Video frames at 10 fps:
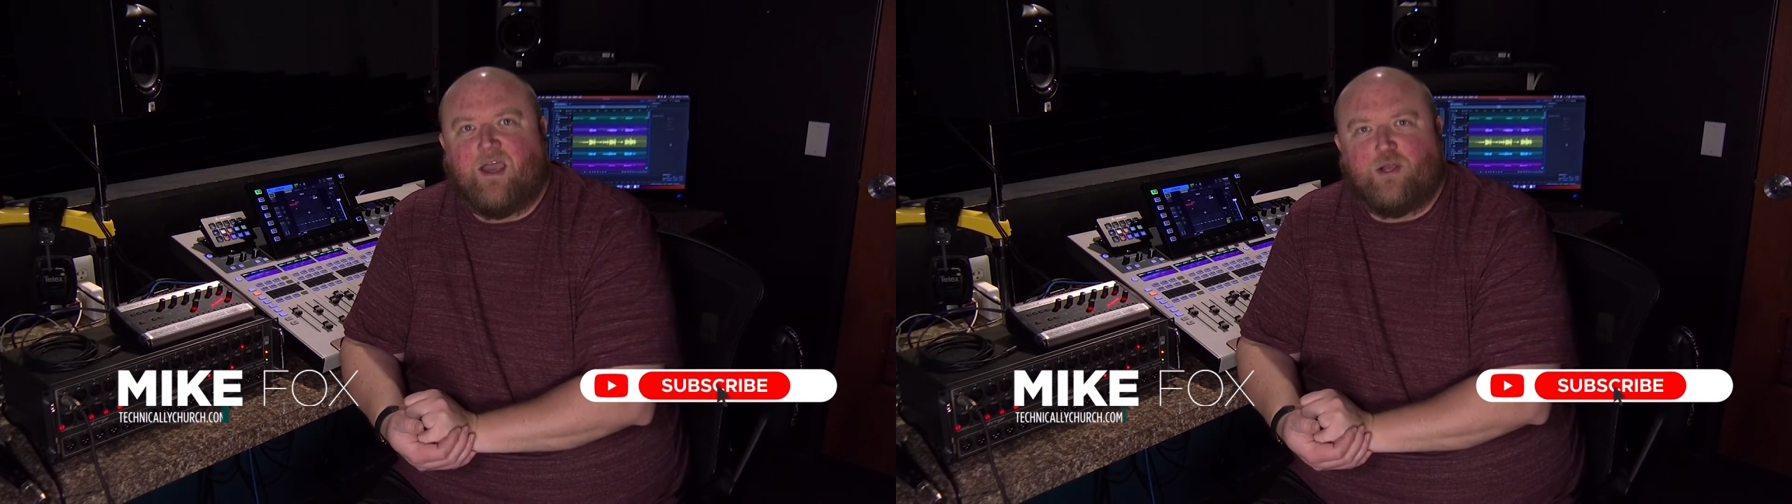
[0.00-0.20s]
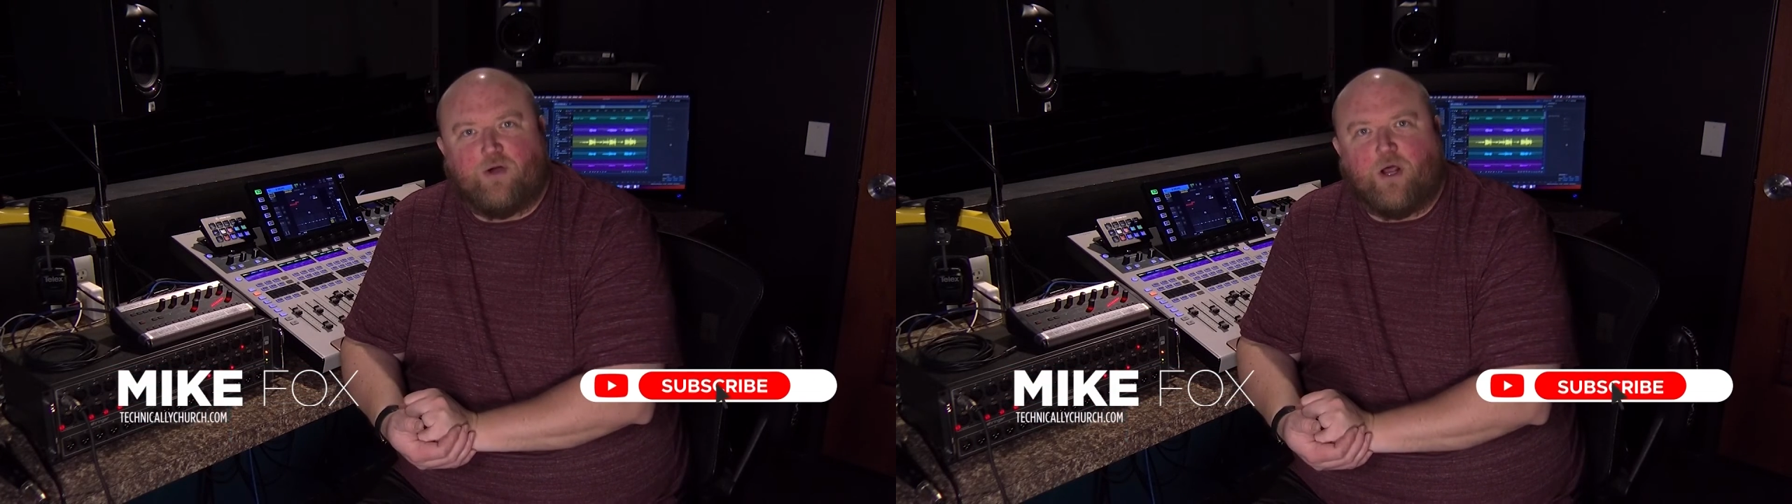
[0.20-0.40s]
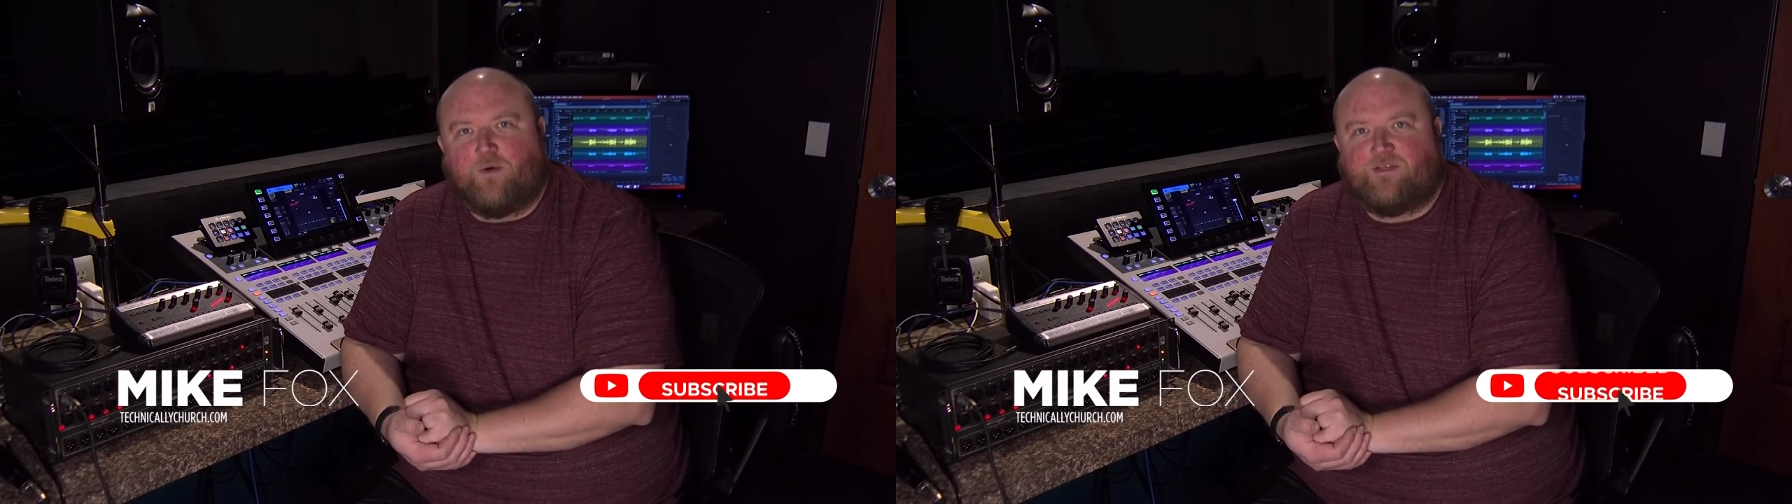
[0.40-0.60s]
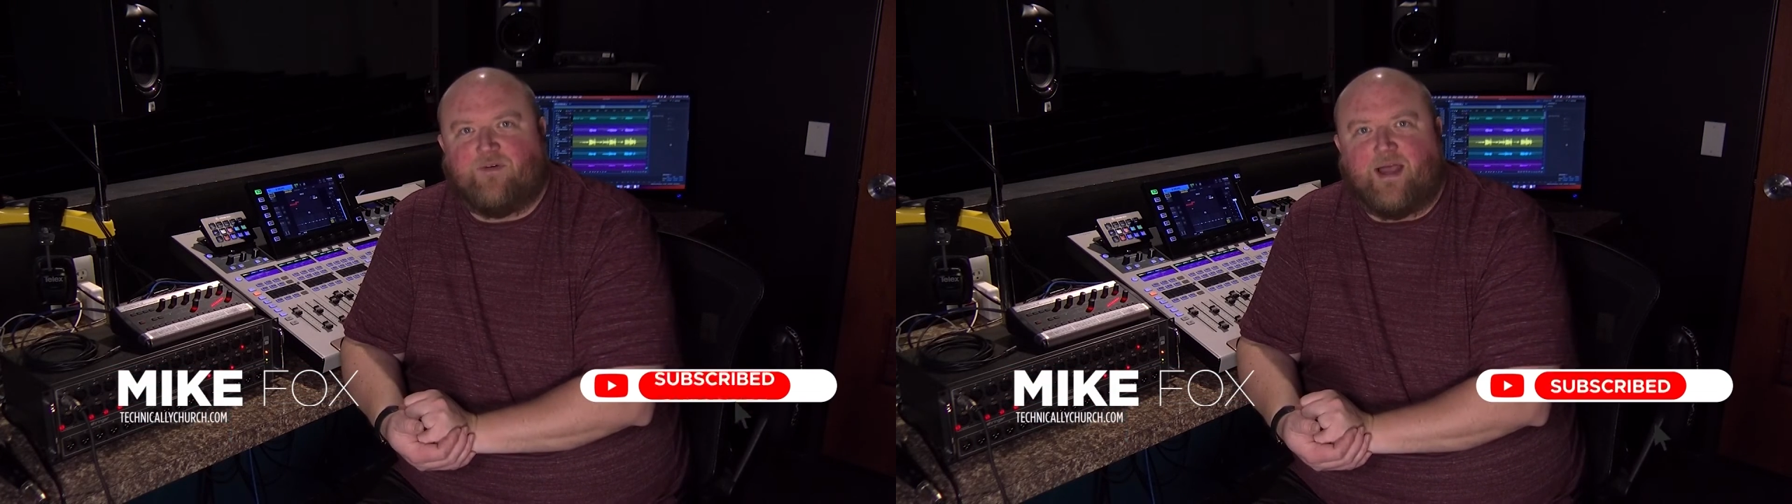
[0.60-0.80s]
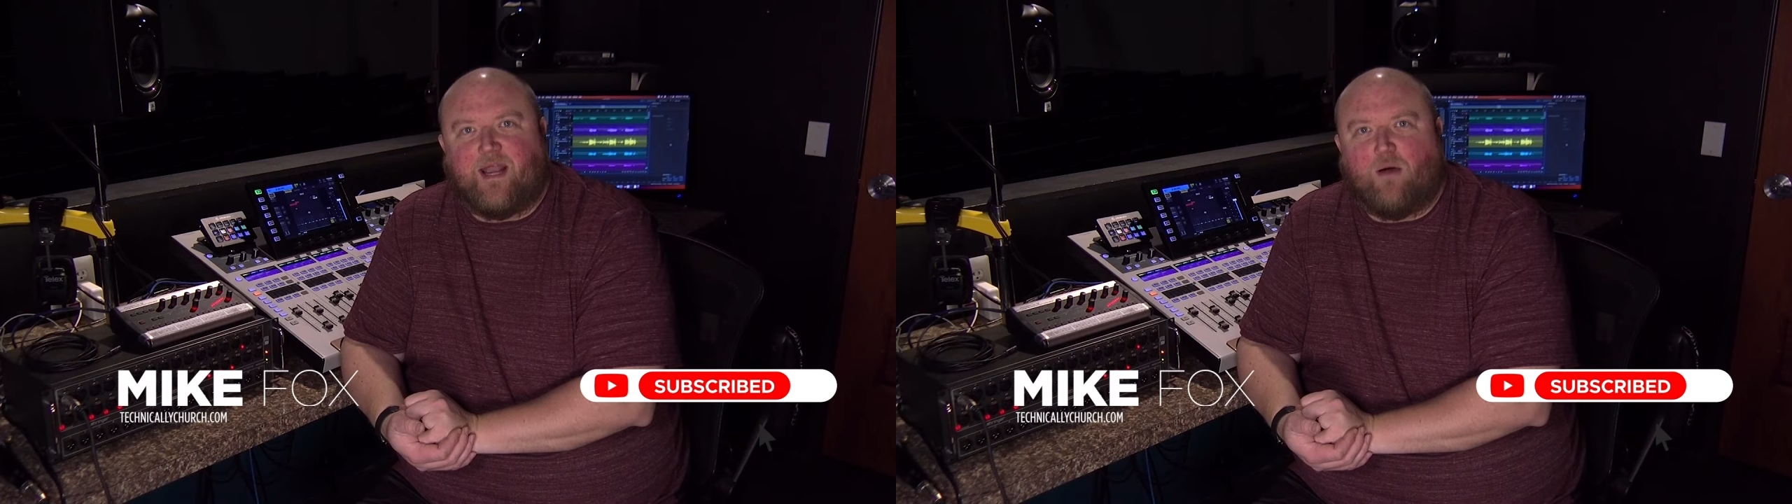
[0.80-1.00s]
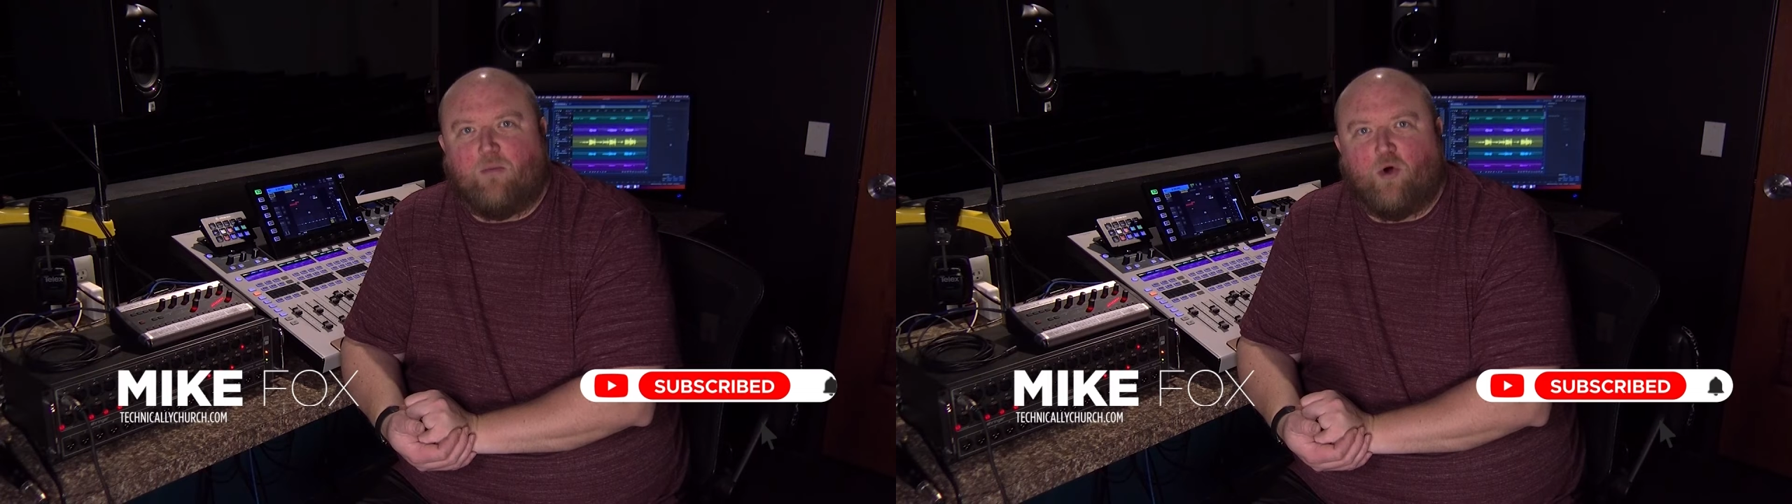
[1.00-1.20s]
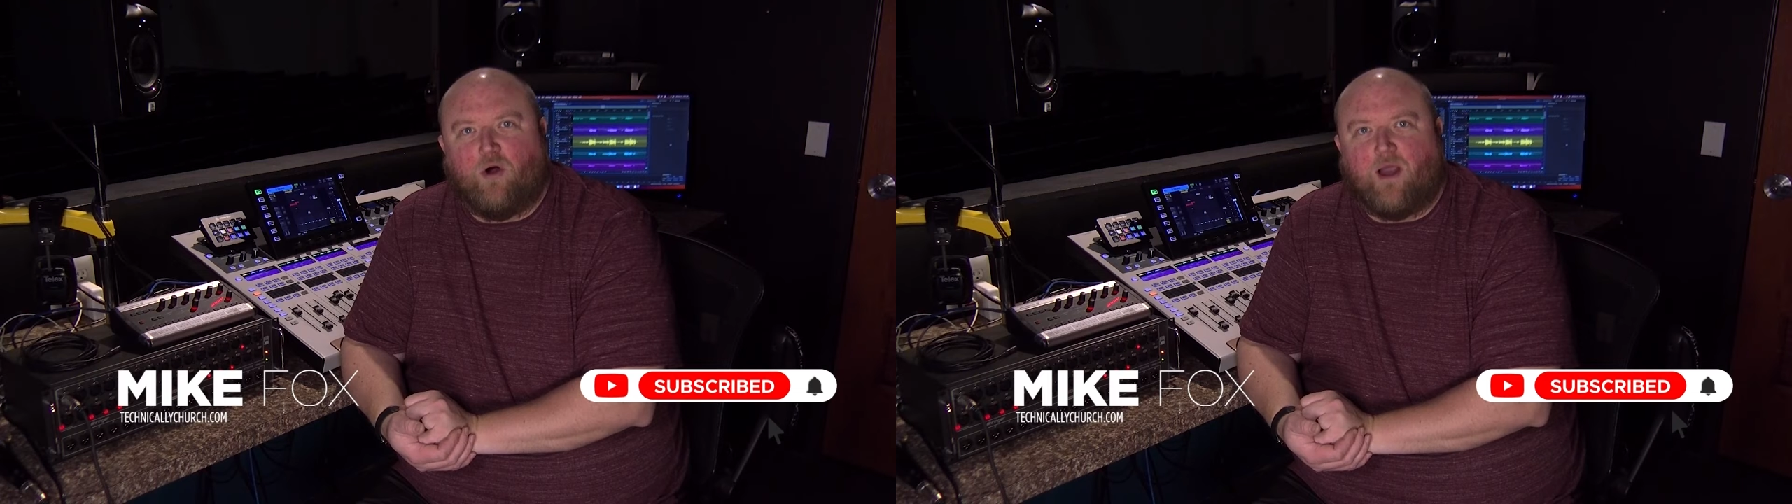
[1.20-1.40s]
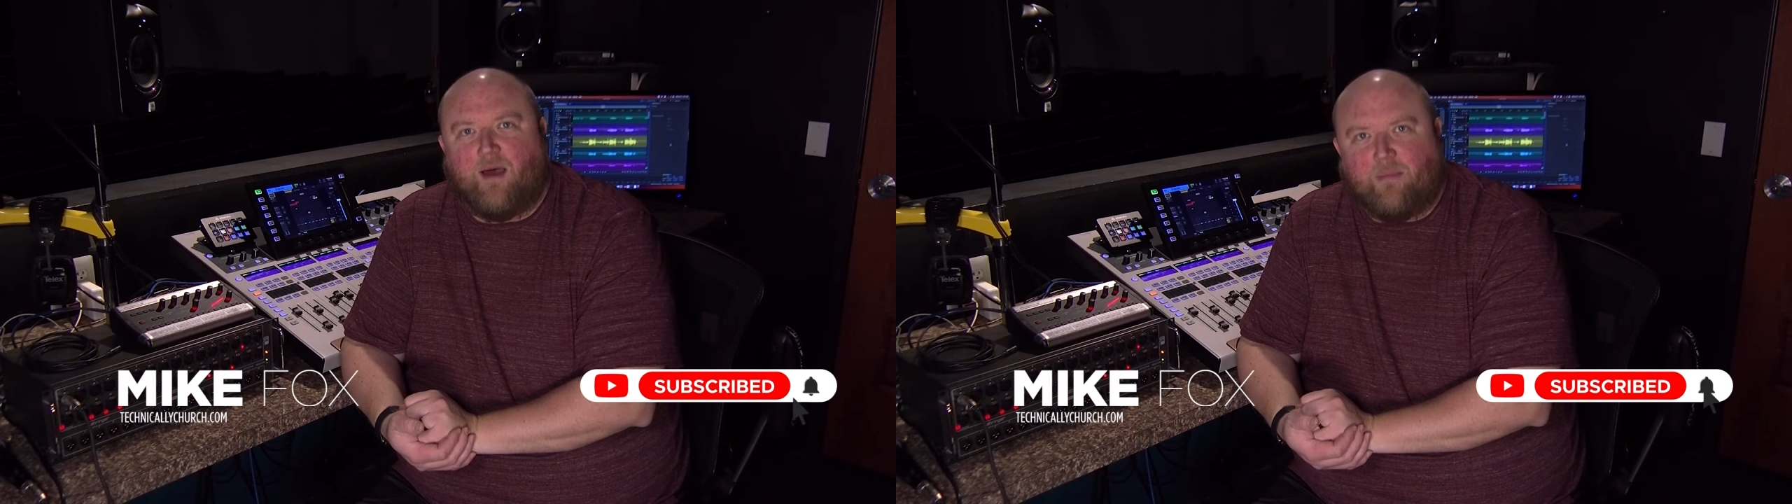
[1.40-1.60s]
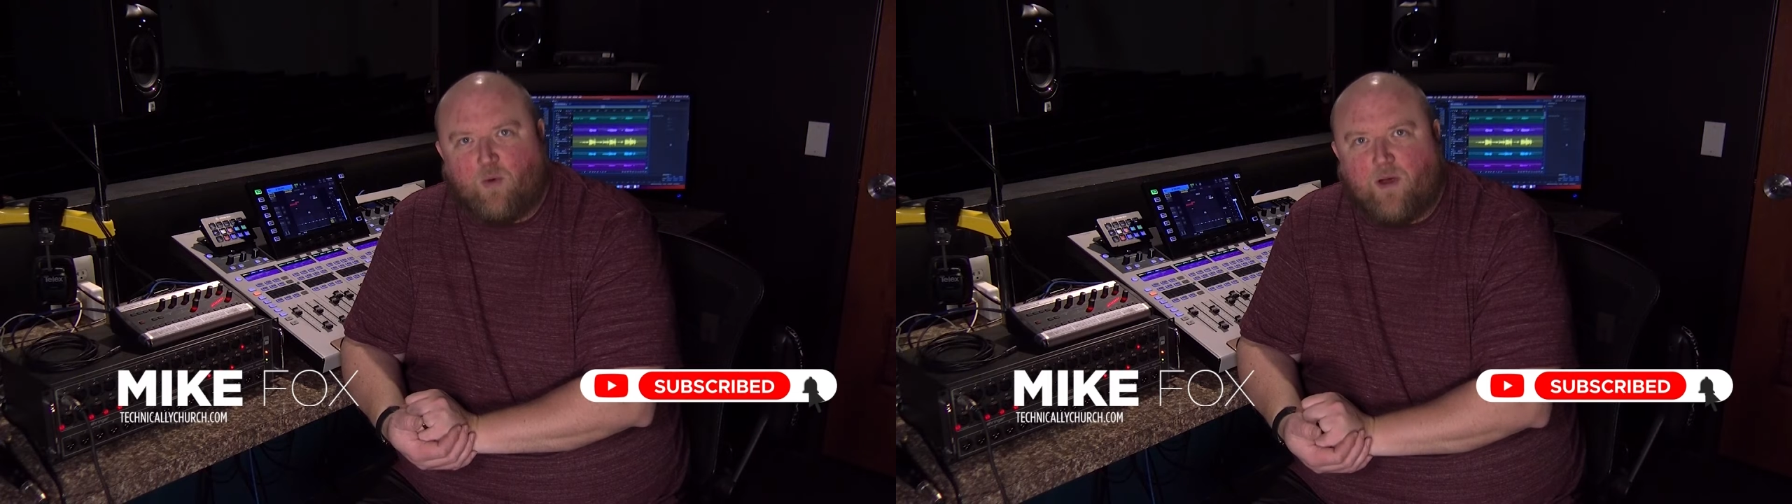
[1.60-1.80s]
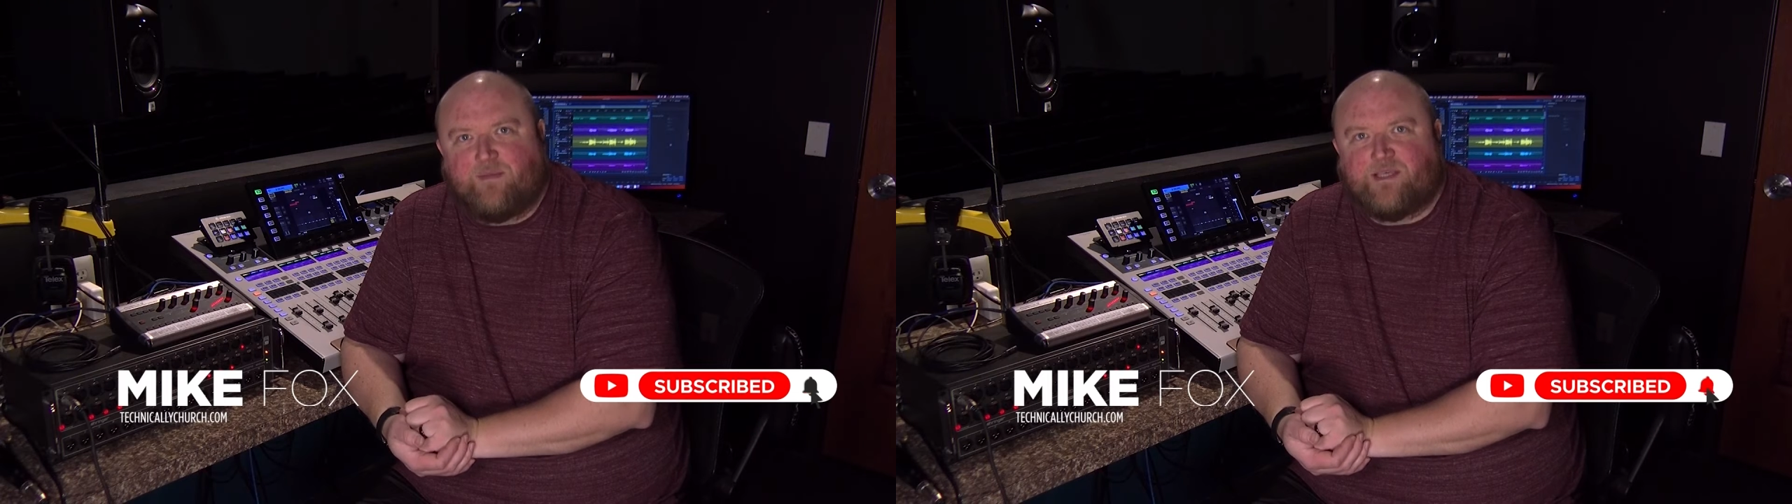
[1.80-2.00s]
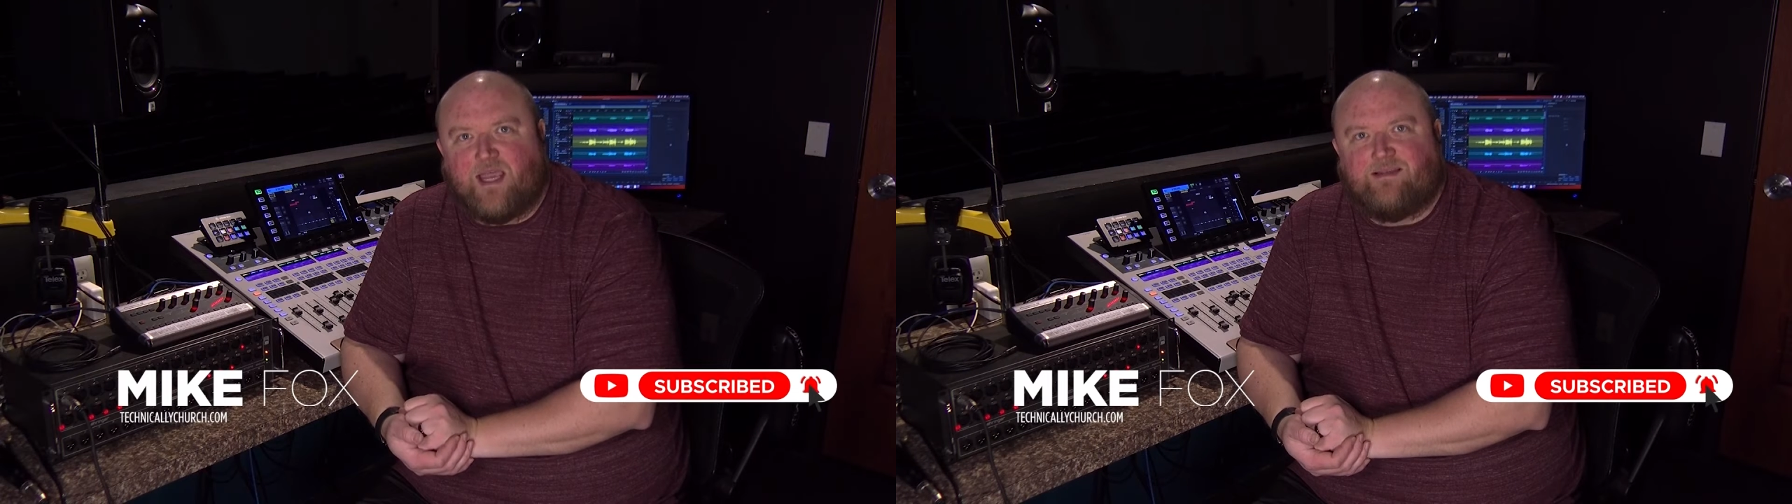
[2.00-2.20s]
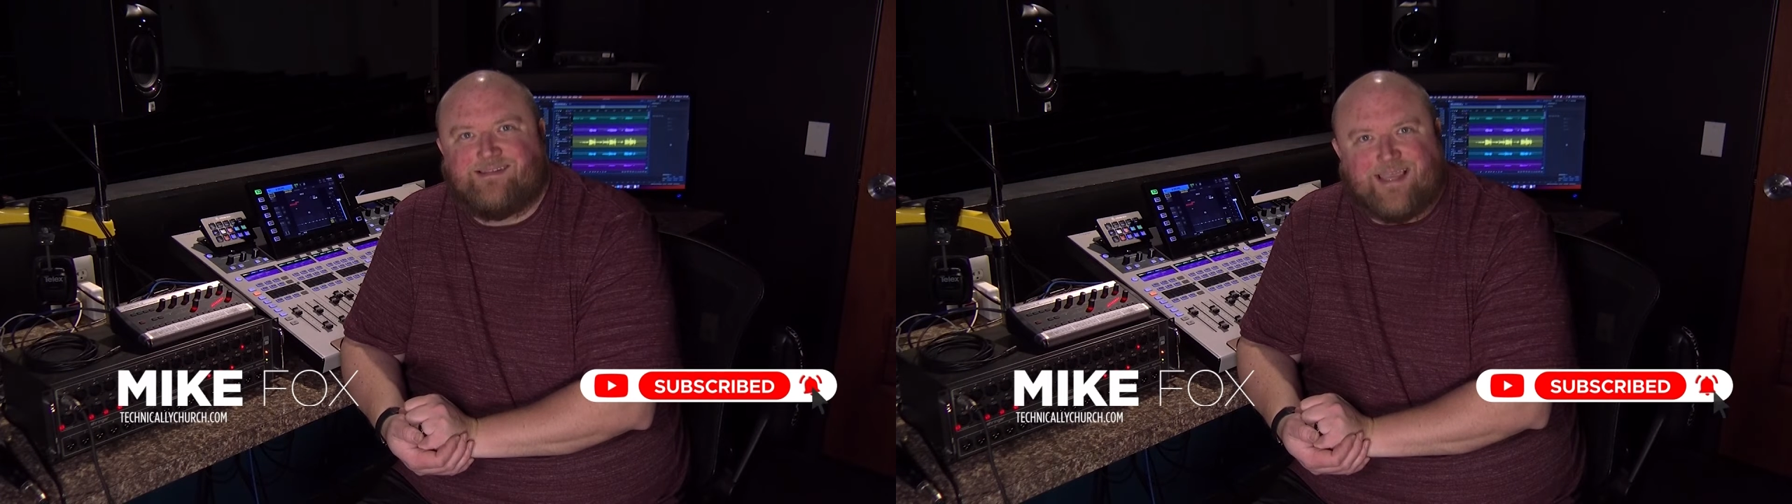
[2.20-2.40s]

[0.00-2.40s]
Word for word: You can always find out more on my website,